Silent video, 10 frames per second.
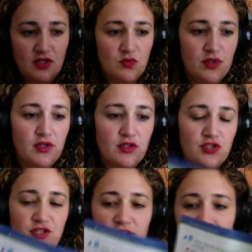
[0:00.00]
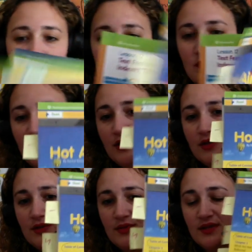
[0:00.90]
191, you're
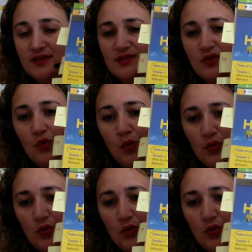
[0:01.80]
going to read this cool